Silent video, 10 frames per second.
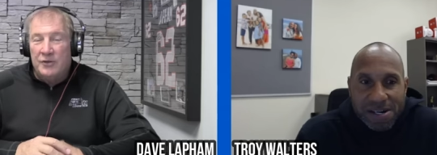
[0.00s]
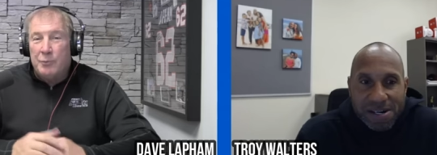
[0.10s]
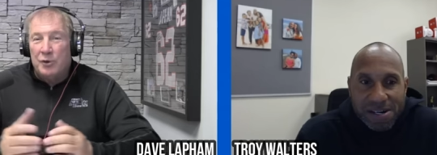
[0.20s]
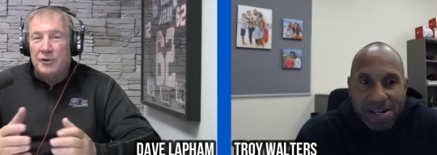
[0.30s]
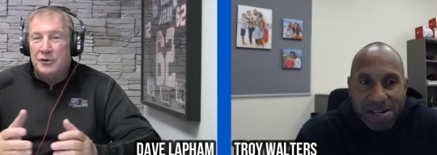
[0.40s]

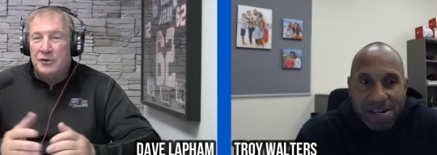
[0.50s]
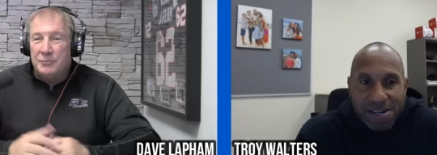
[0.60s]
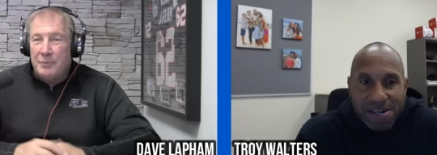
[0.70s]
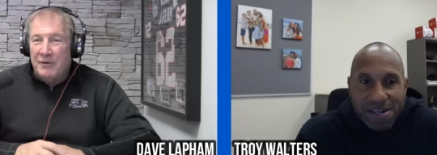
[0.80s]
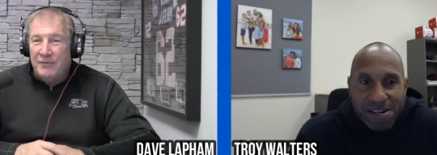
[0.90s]
Speaker 1: more than just
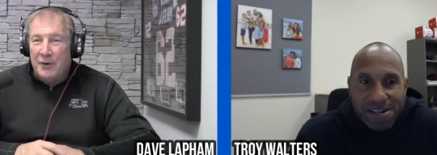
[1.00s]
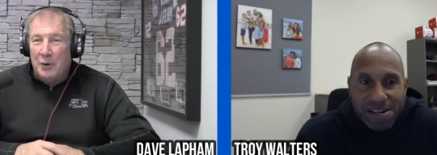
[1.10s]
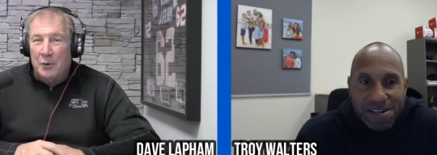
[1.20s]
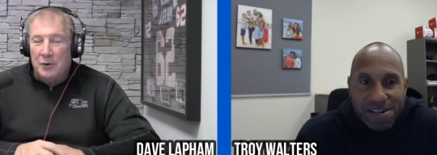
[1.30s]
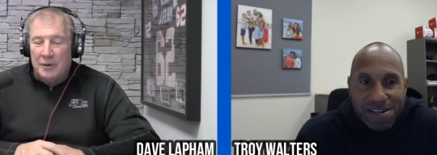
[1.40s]
being
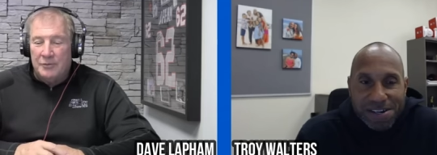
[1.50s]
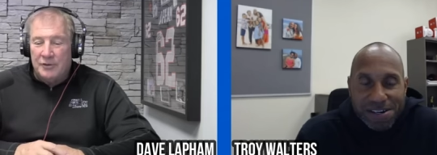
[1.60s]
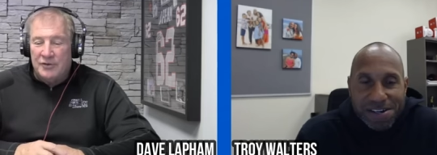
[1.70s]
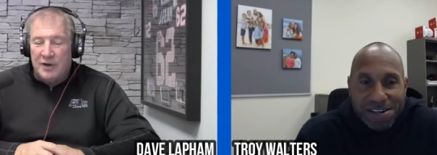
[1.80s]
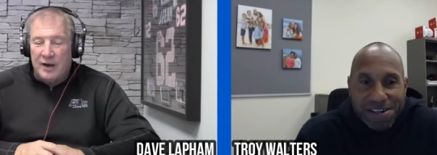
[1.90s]
fellow alums at
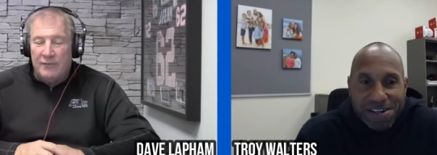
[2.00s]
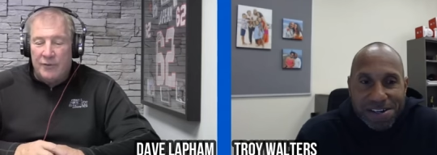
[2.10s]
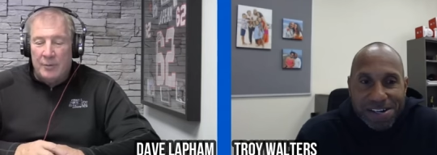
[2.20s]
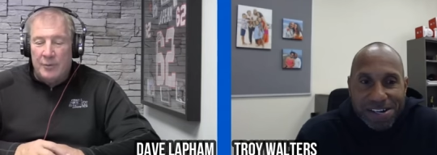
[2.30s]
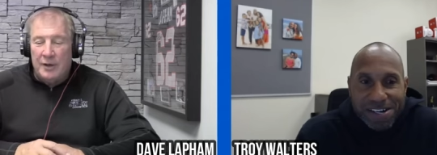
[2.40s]
Stanford.
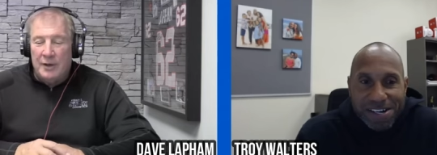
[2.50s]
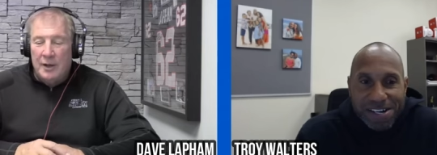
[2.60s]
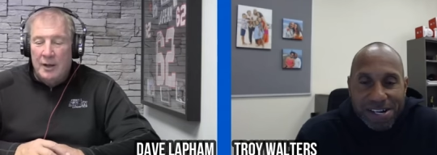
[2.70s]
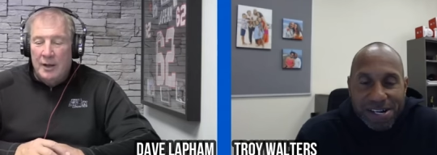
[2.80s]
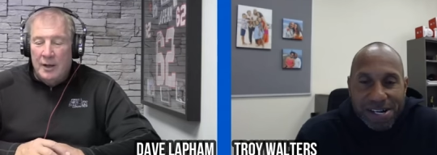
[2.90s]
I mean,
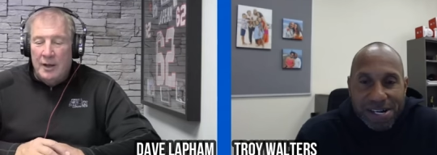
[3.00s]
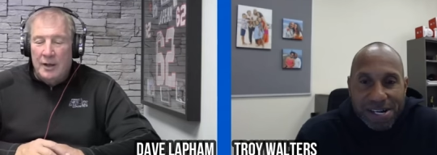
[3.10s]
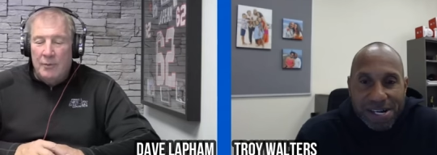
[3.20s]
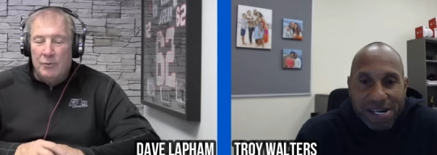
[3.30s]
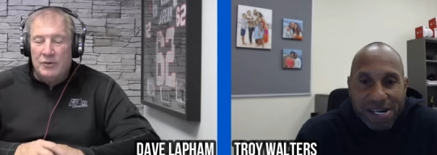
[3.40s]
he
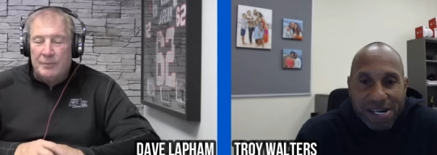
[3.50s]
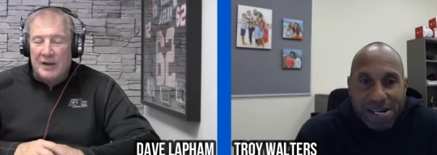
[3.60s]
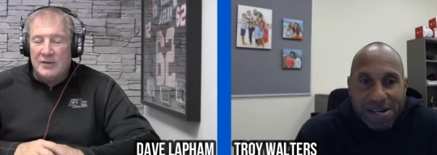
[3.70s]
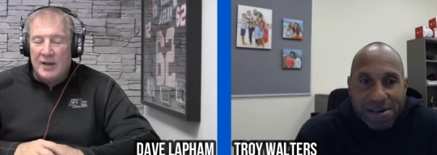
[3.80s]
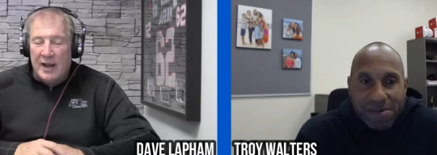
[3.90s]
he
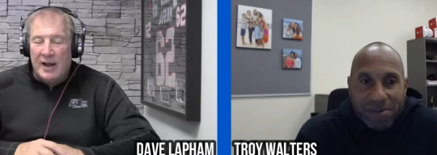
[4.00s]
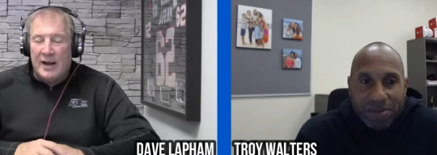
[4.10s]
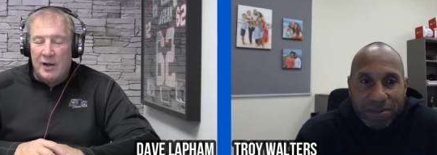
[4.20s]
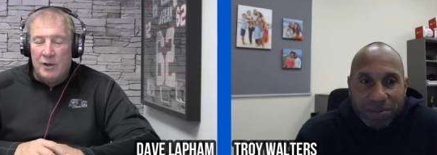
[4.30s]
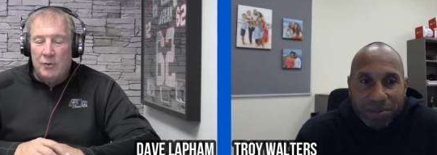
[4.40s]
respects the heck
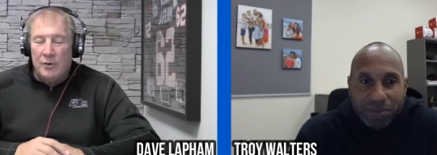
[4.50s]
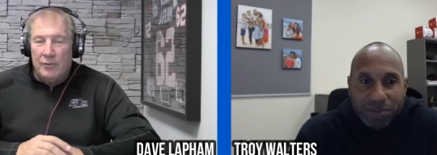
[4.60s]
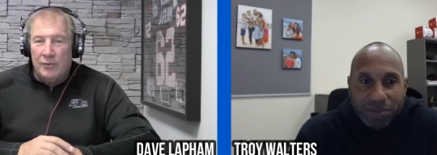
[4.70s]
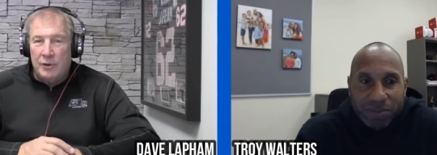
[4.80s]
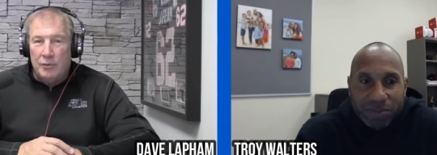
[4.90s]
out of you and
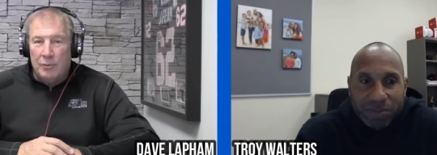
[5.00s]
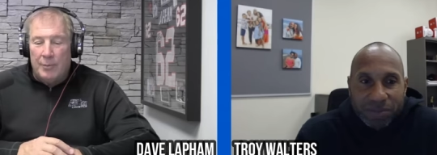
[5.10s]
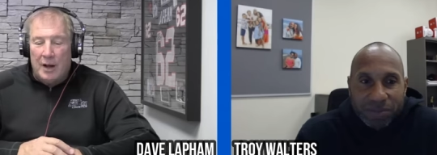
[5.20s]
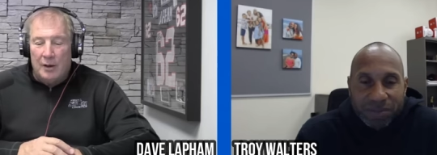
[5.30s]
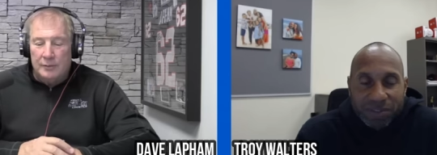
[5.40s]
everything you're
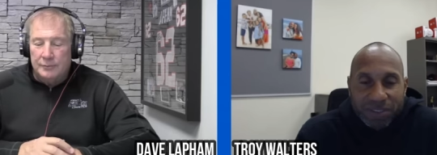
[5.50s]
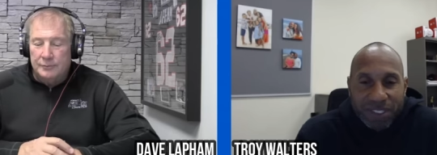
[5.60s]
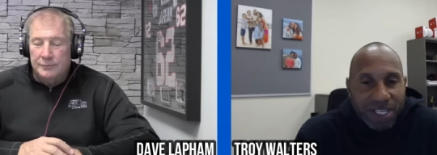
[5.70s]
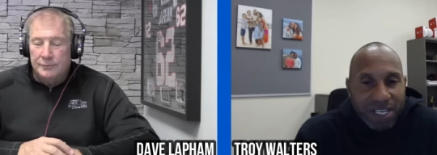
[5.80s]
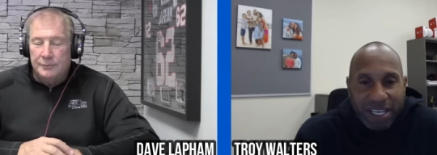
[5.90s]
about.
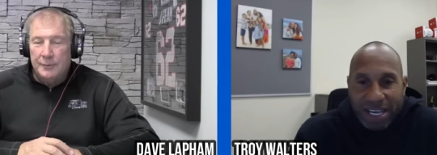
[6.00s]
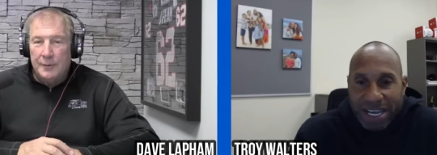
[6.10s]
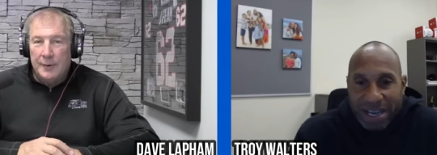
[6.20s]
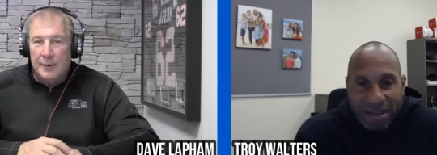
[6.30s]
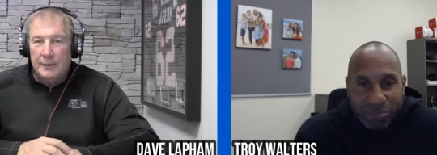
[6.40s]

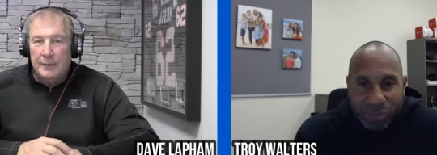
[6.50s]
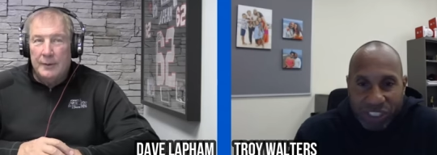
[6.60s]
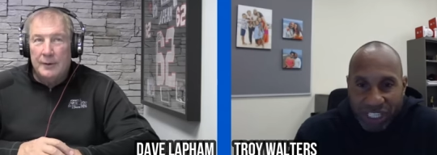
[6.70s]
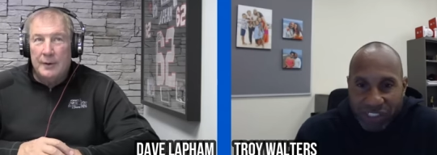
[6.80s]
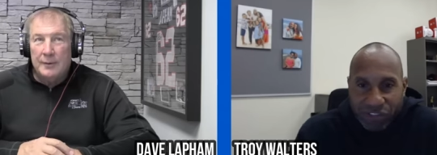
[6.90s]
Speaker 2: Yeah, I, I
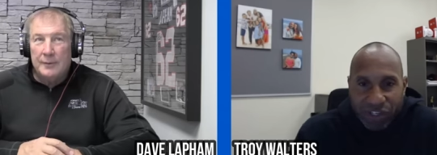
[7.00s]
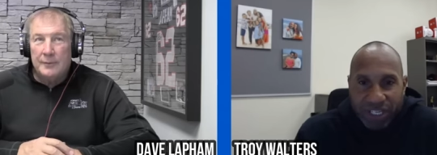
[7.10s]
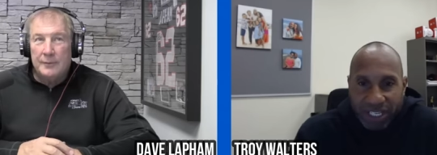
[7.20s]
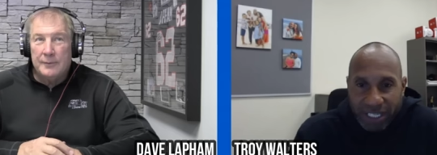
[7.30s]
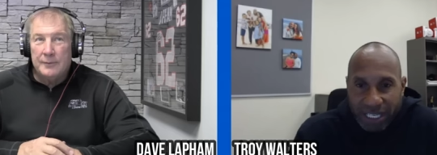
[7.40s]
appreciate
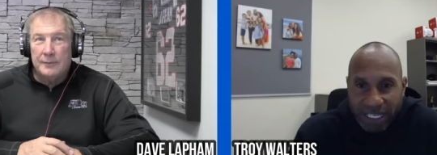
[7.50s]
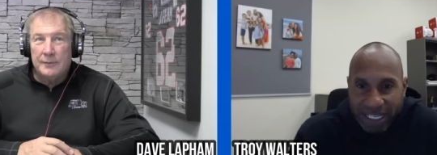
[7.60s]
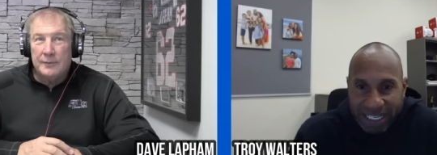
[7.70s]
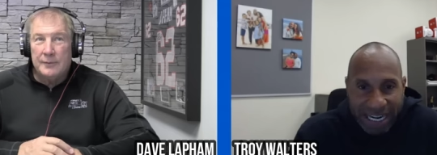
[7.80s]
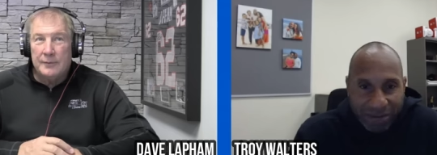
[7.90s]
Trenton, and,
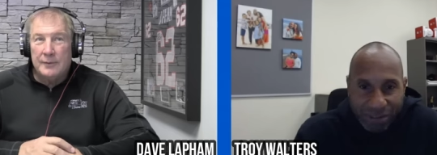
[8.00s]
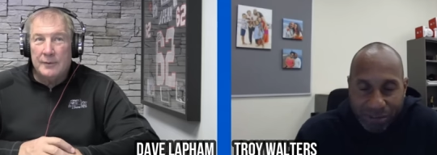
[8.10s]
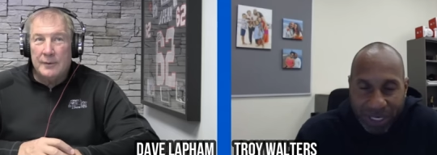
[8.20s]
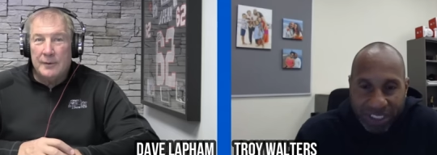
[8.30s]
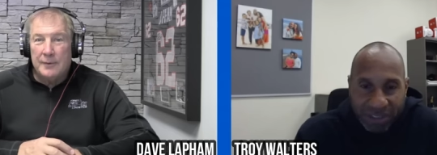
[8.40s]
and and I
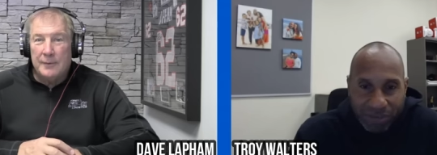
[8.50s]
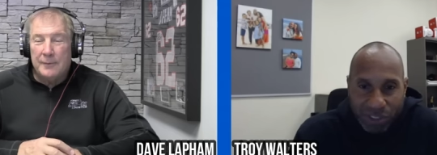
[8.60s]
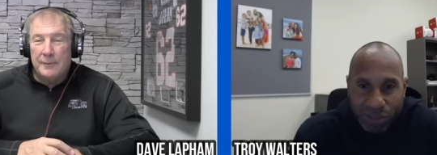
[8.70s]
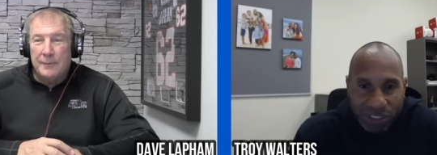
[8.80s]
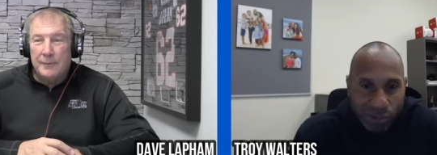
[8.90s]
respect him
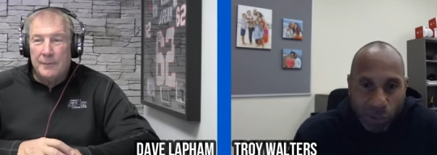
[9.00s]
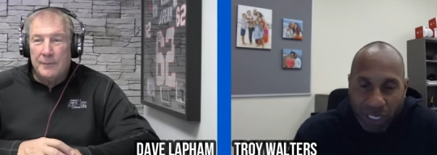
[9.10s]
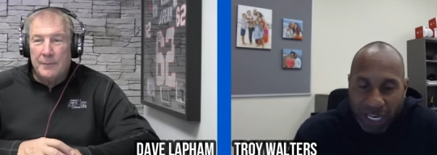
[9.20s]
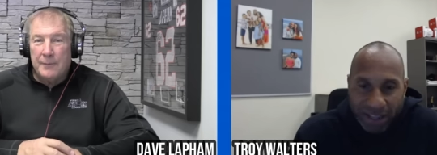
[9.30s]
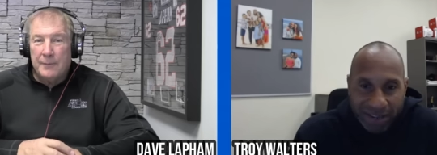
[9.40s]
too. His
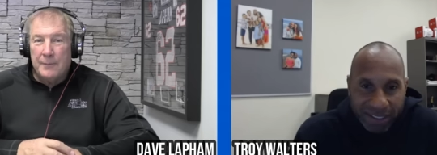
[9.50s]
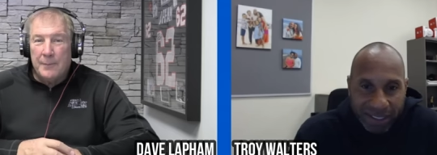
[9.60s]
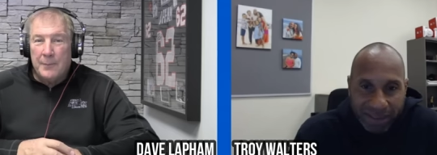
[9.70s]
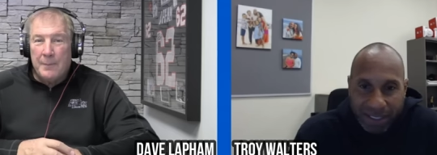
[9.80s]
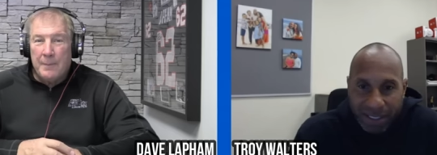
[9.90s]
work
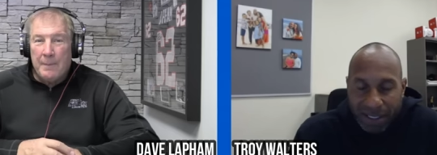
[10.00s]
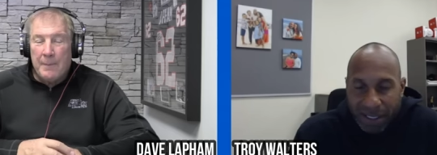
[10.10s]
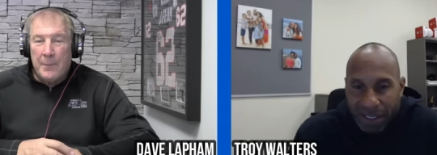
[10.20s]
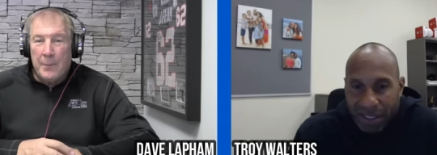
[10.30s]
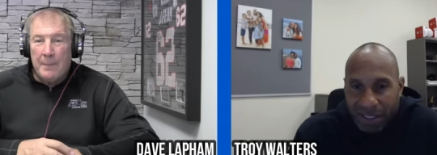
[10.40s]
ethic,
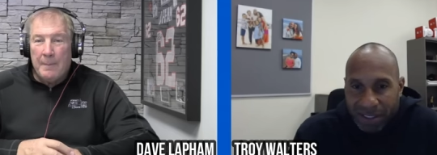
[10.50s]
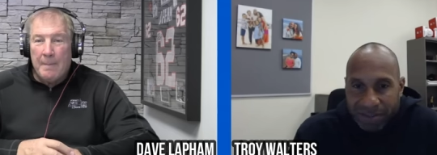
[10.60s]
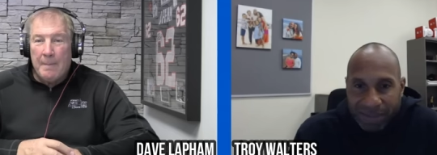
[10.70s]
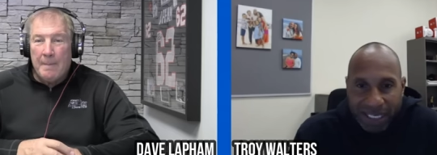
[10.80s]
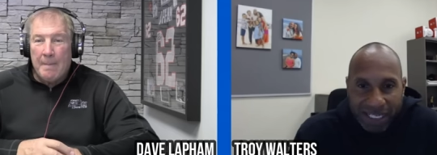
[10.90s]

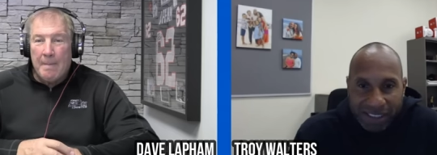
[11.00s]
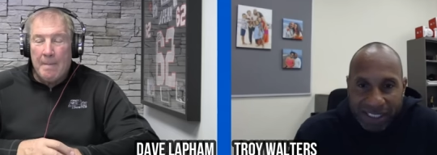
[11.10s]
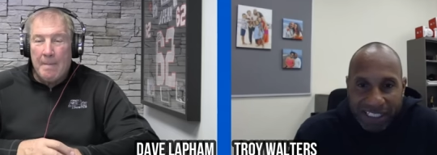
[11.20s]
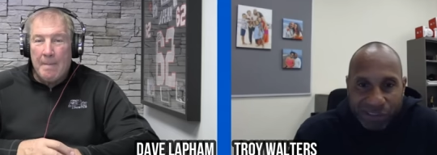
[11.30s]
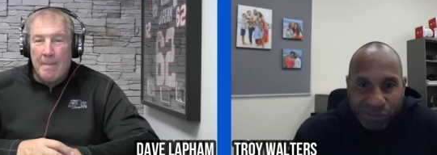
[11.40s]
um, like I
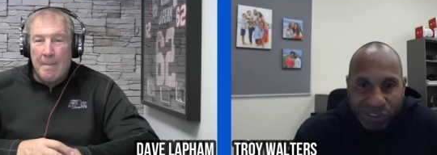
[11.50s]
said, his